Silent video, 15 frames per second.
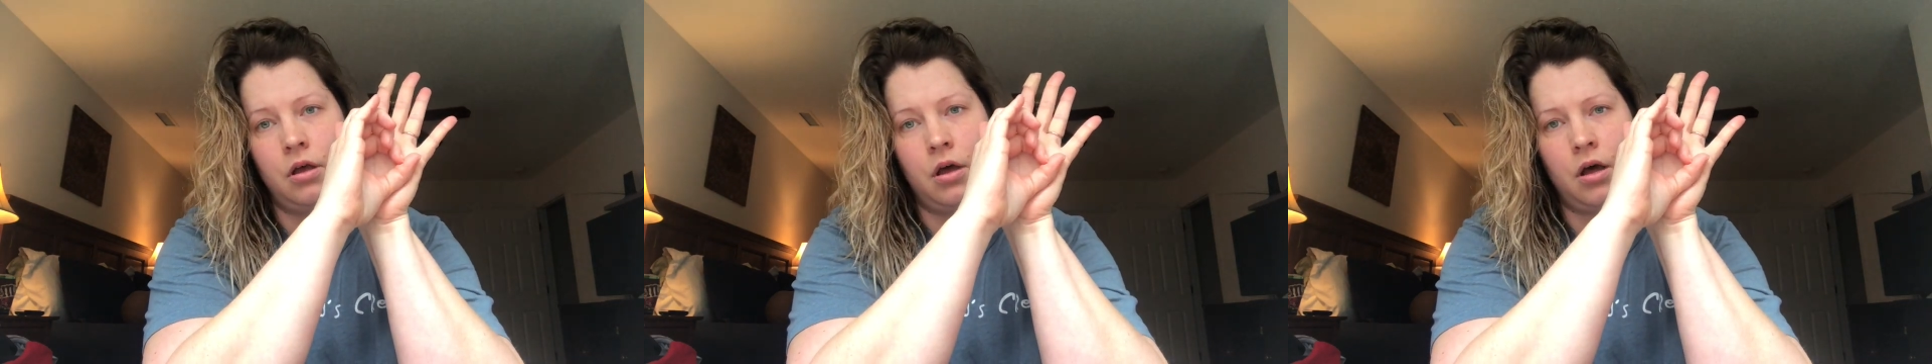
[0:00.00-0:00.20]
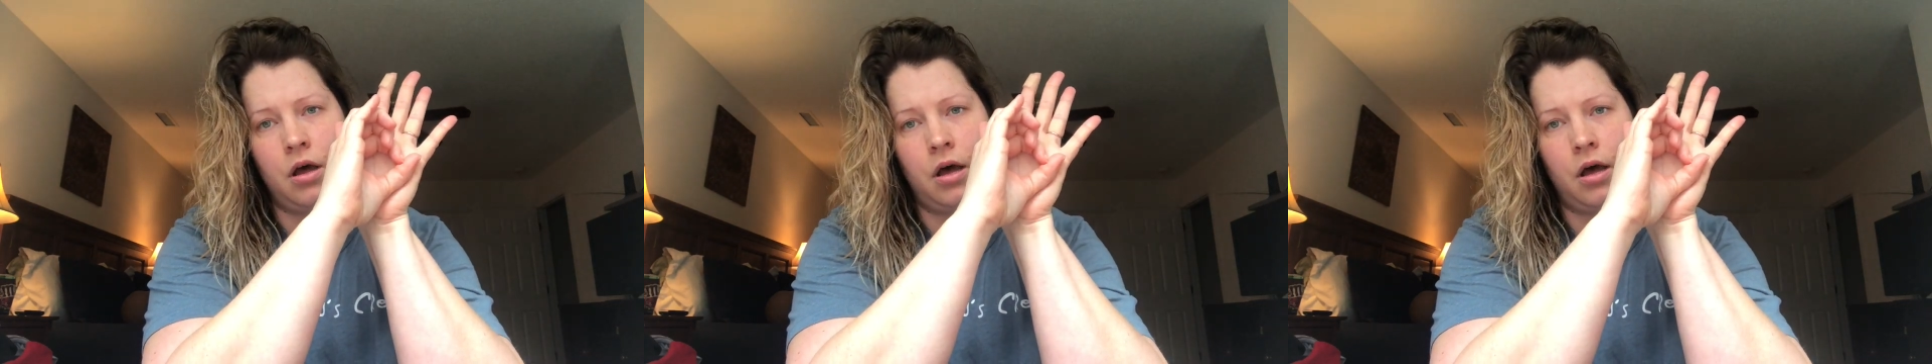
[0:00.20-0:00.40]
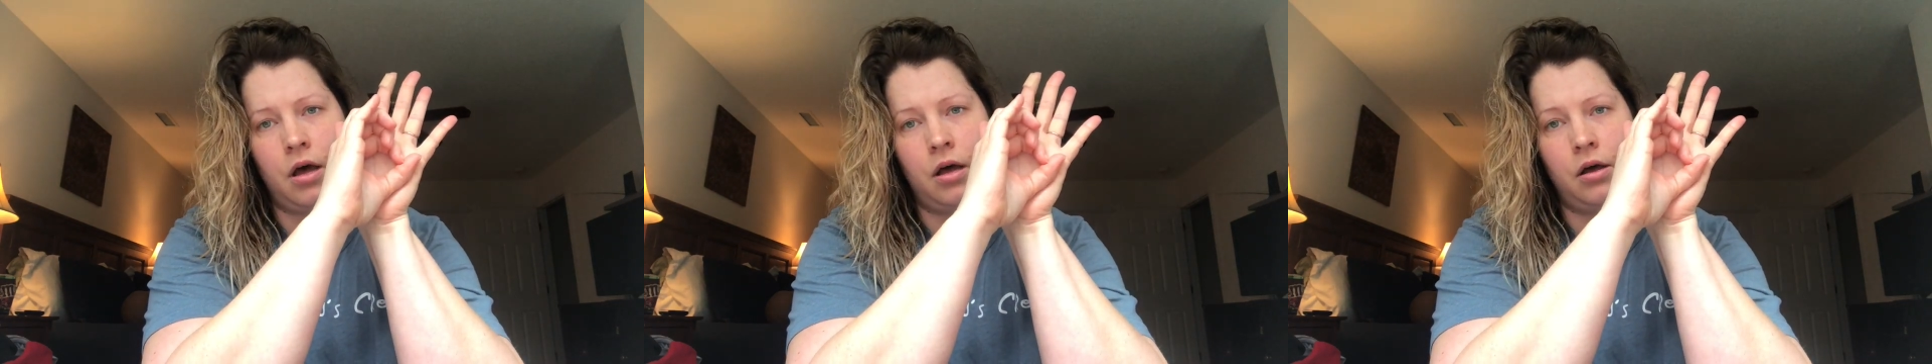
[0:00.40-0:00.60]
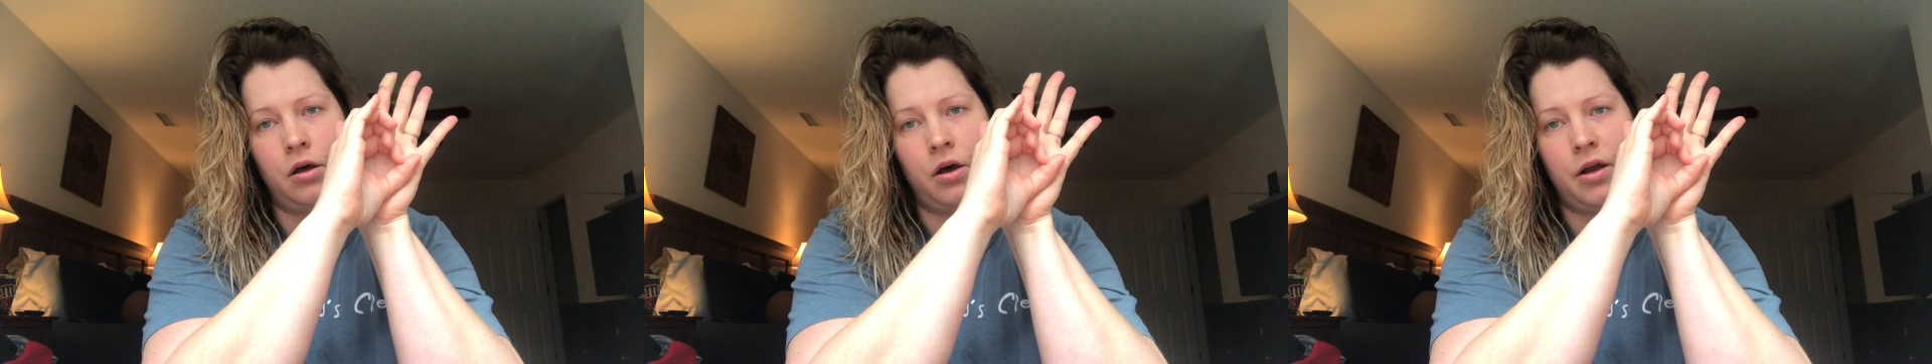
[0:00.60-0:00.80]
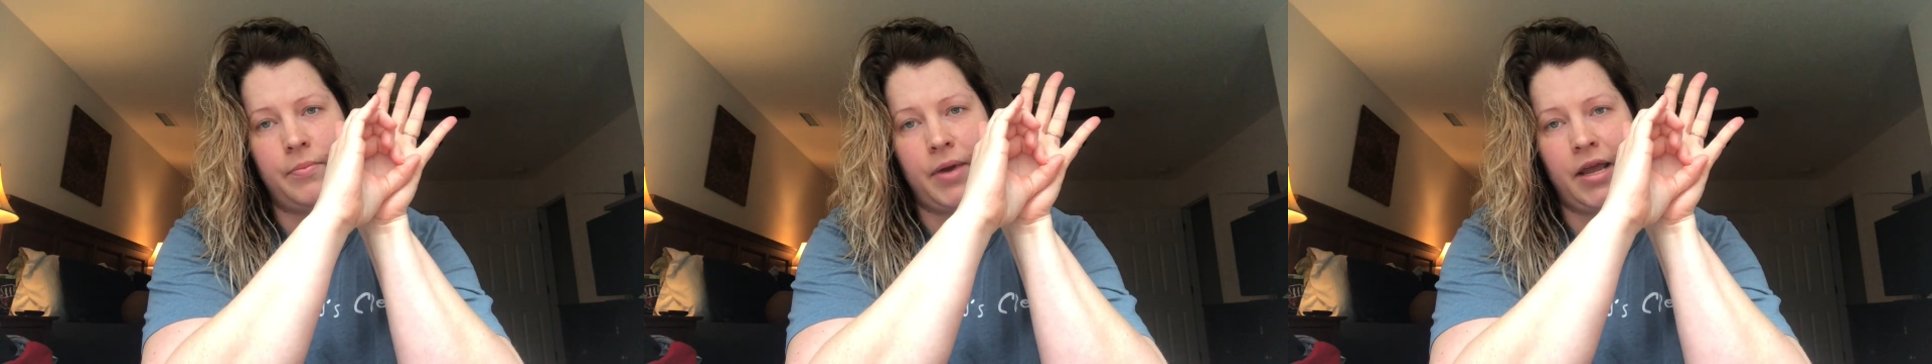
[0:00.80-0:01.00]

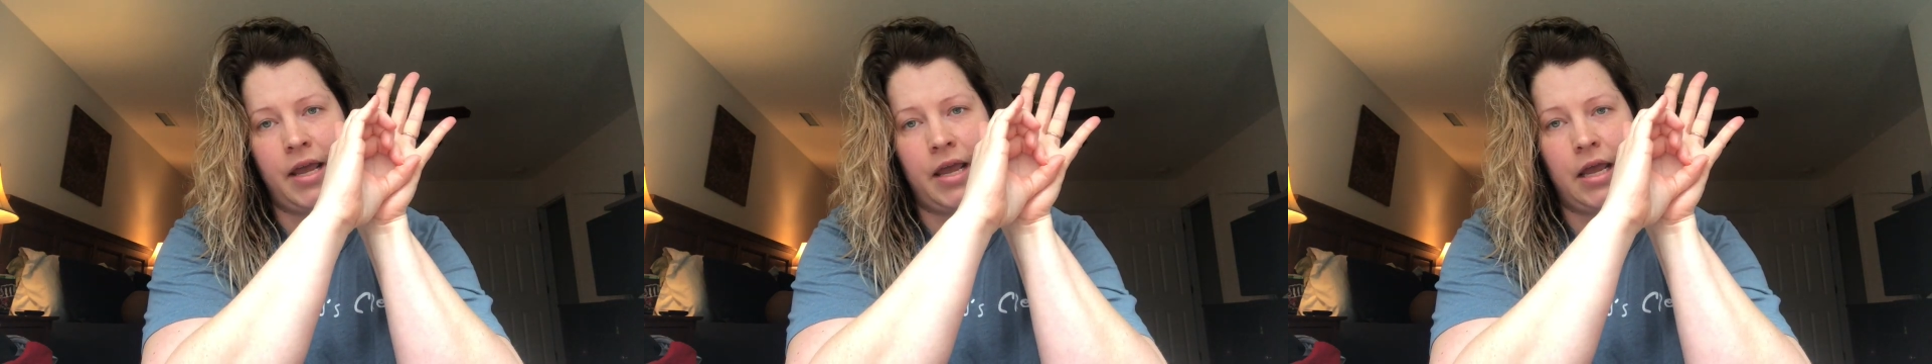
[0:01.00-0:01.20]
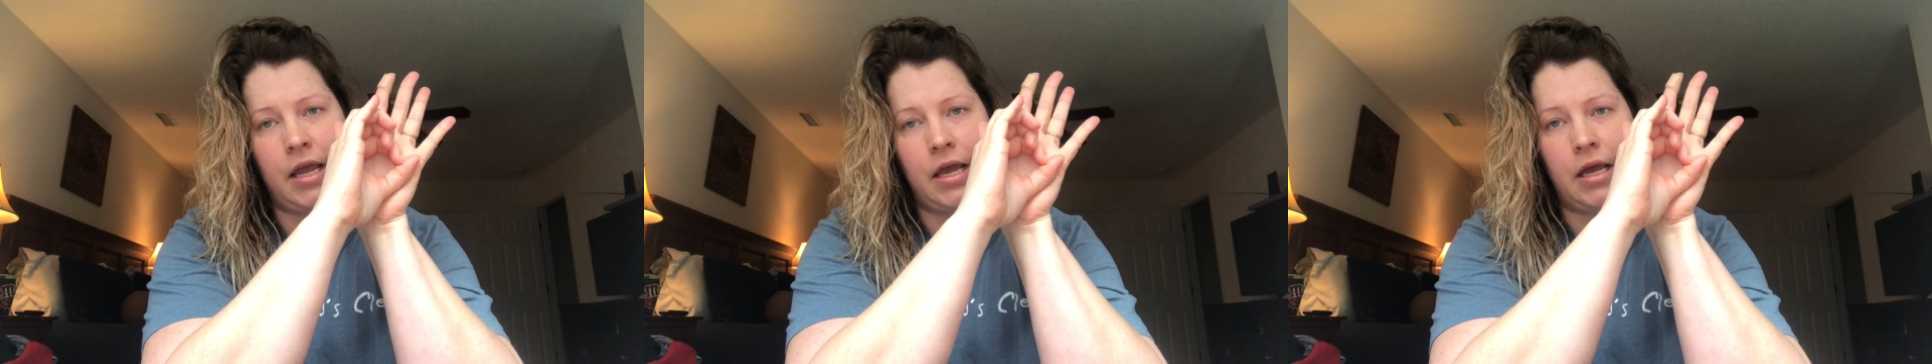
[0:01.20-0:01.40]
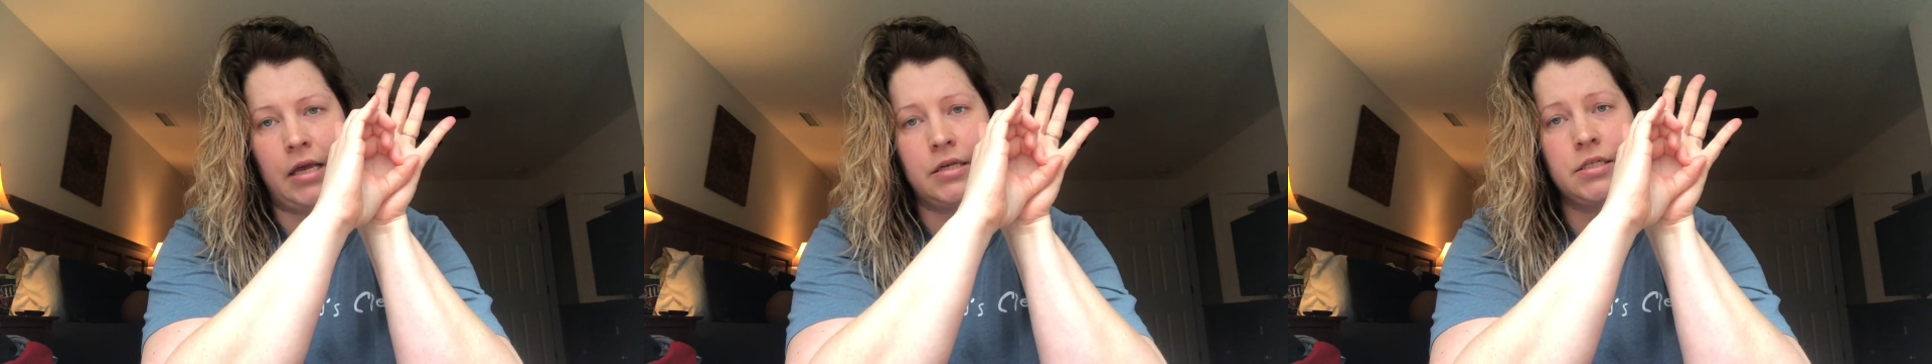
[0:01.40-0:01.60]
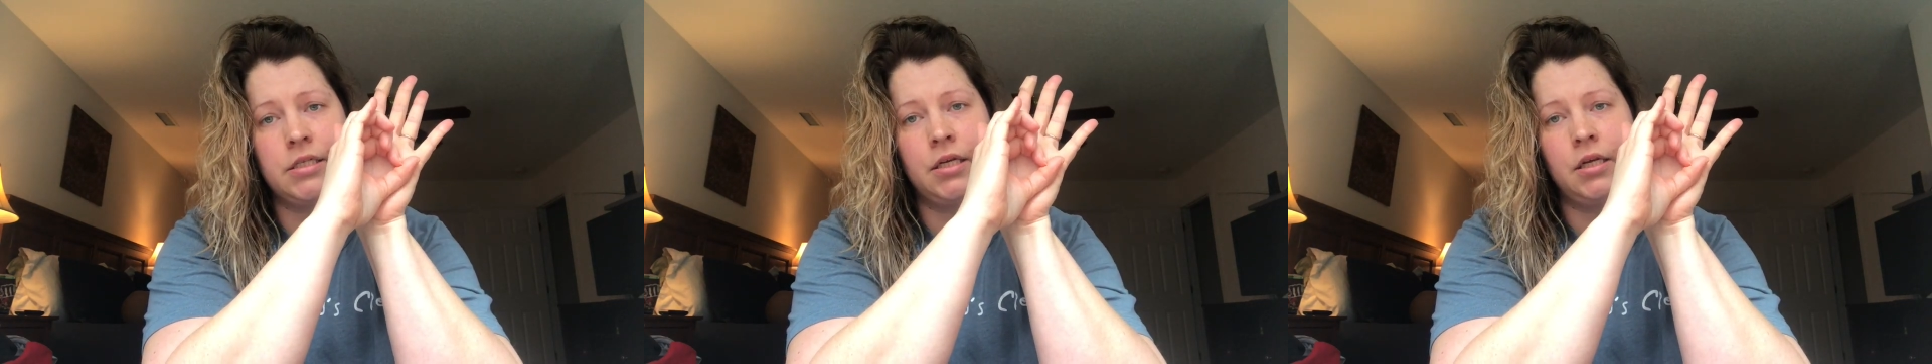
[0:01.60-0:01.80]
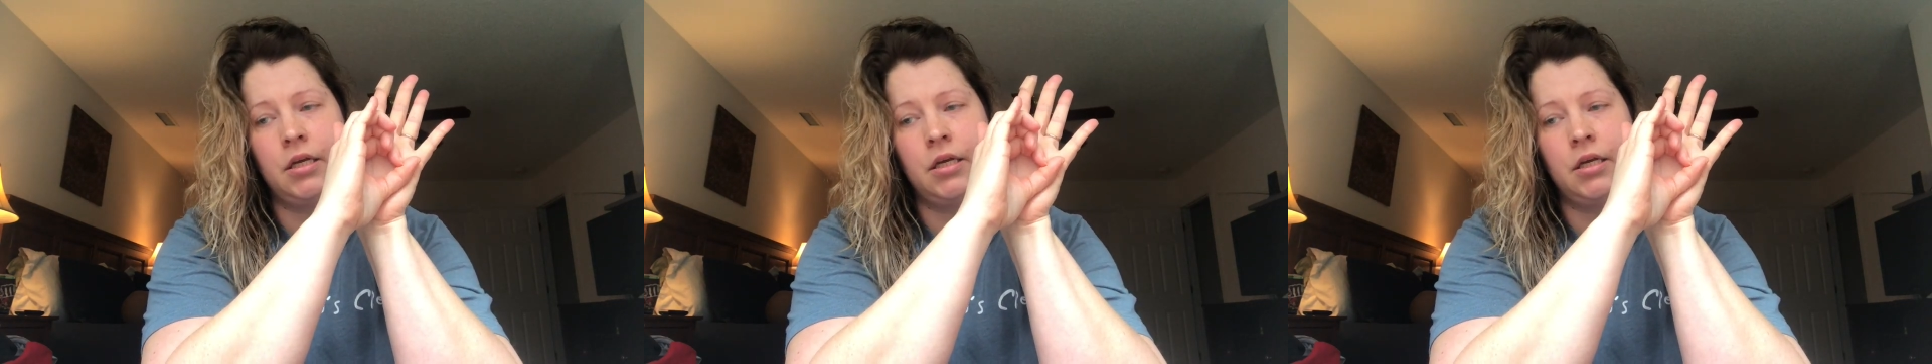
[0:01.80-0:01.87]
on my hand.